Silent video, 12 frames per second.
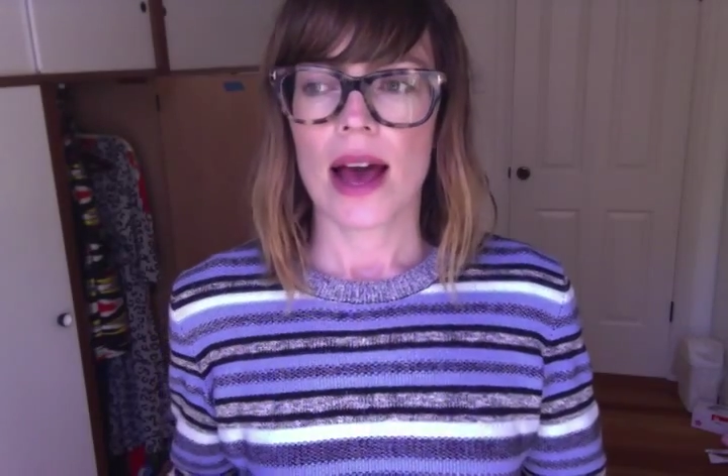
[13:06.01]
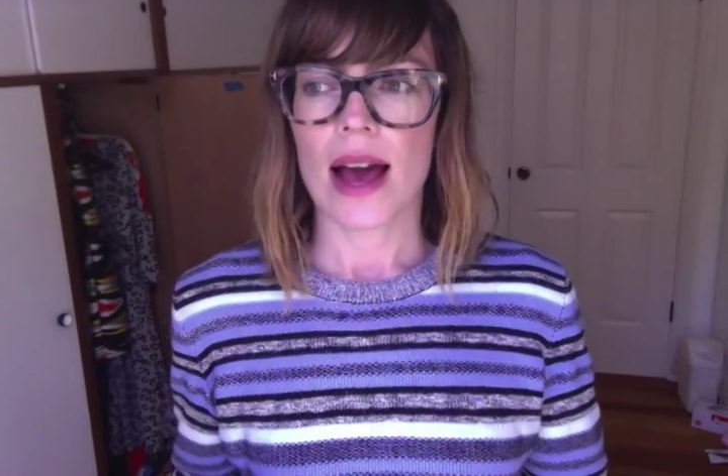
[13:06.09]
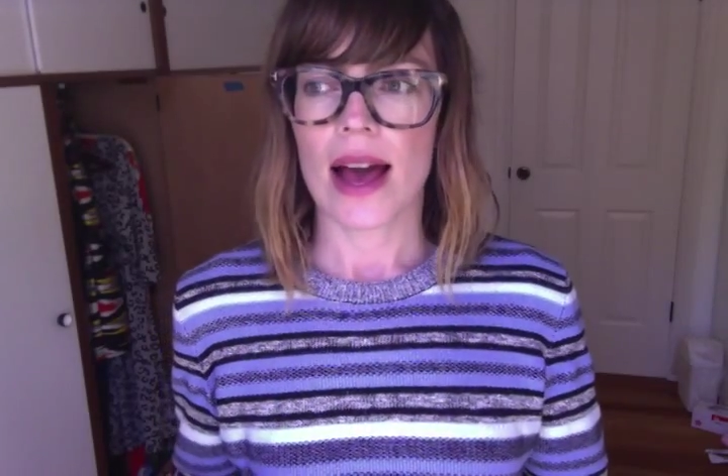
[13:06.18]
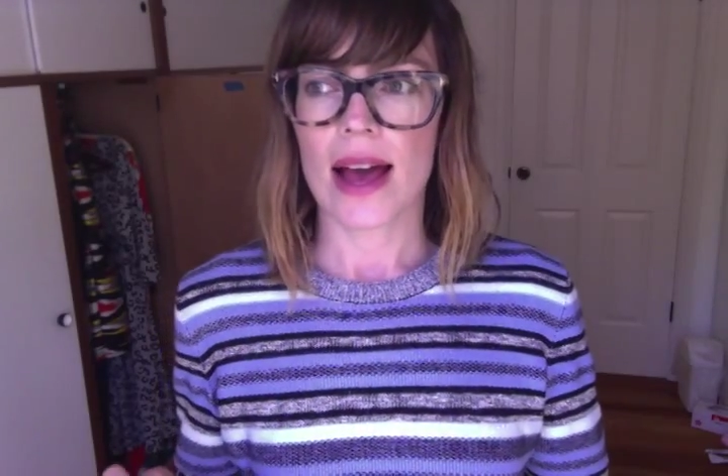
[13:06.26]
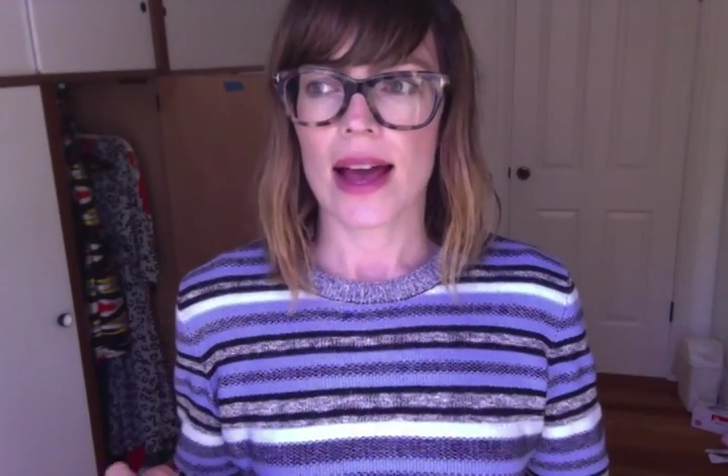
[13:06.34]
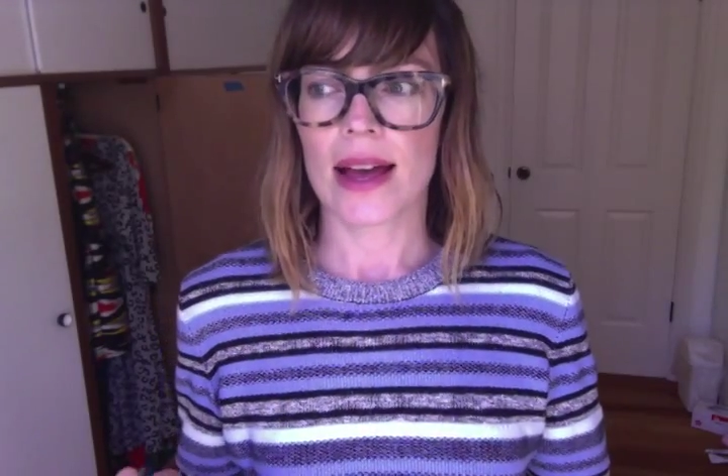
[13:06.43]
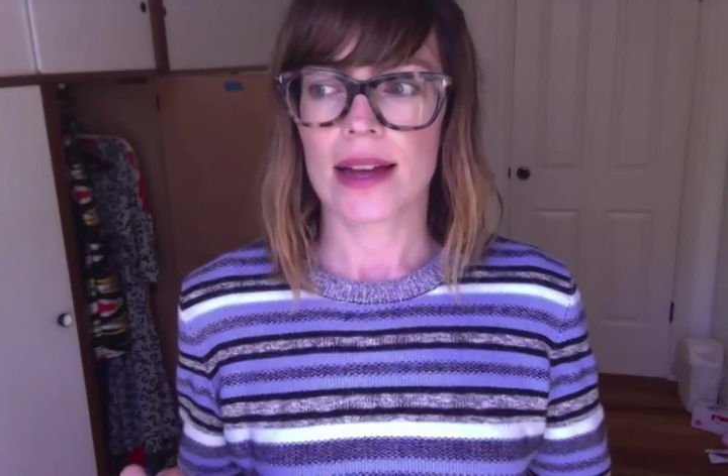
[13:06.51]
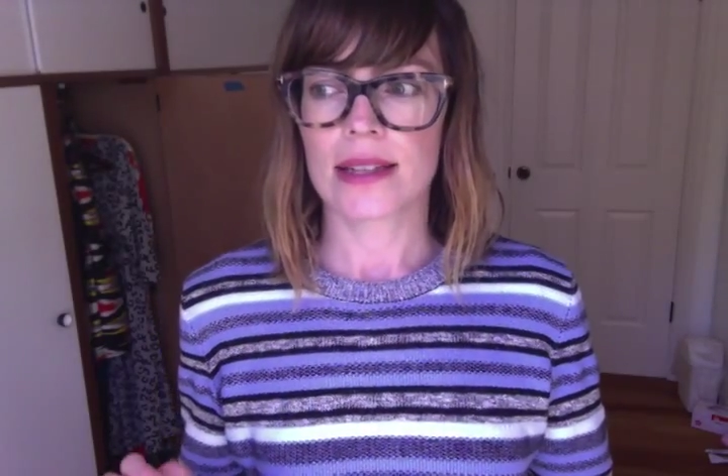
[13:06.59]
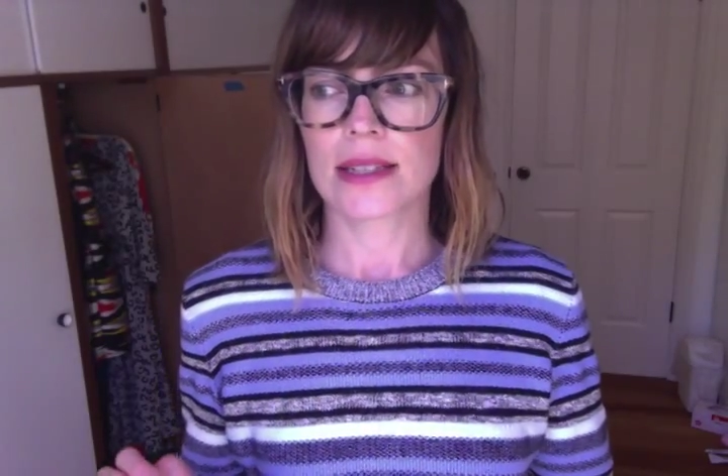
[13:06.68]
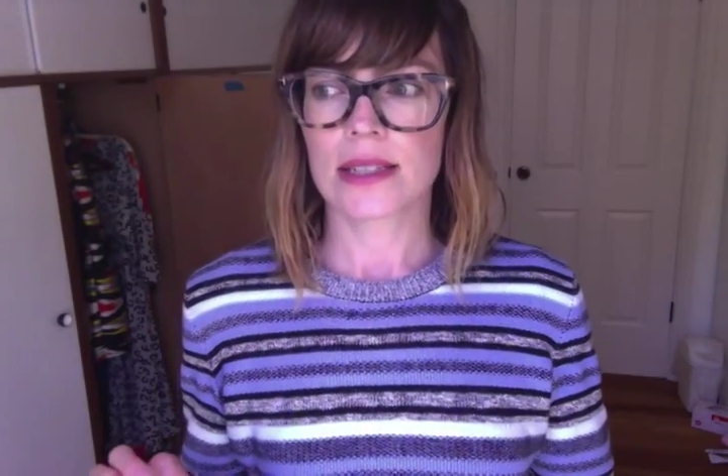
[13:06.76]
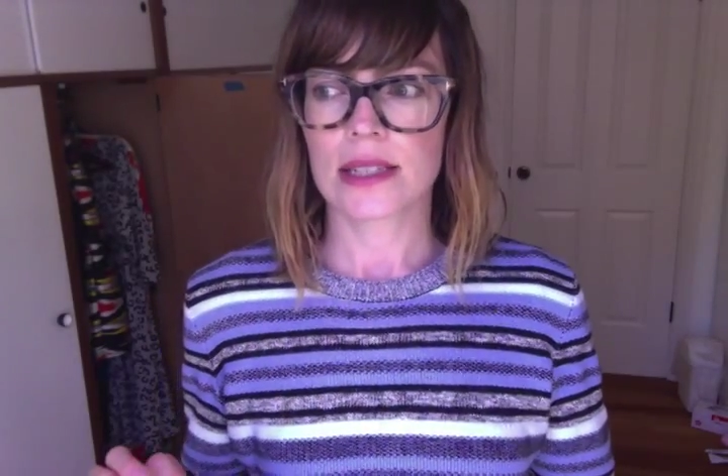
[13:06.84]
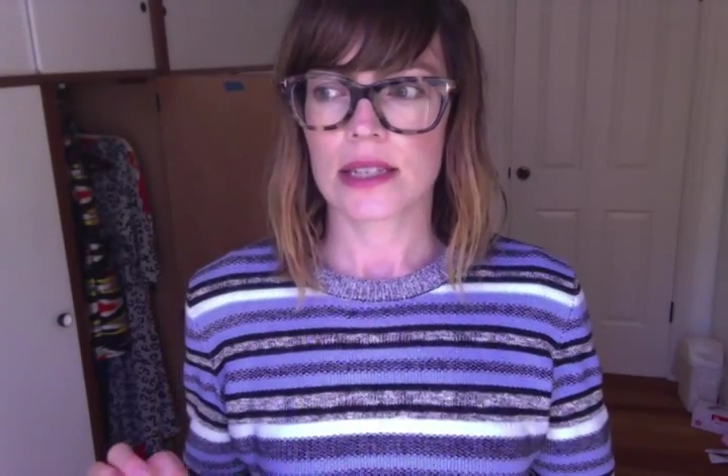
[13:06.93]

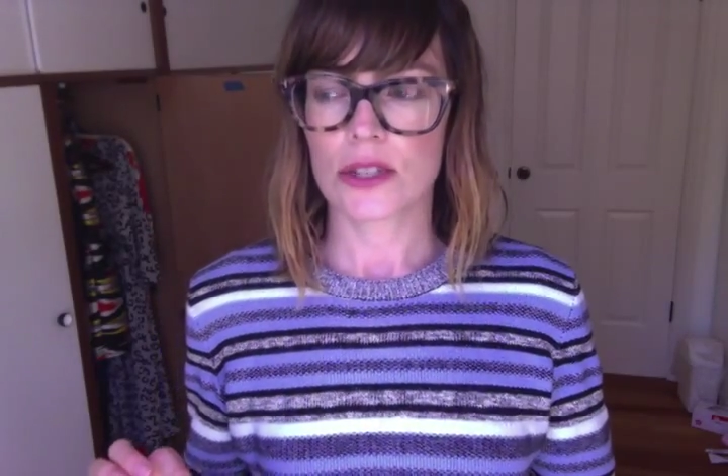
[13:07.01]
and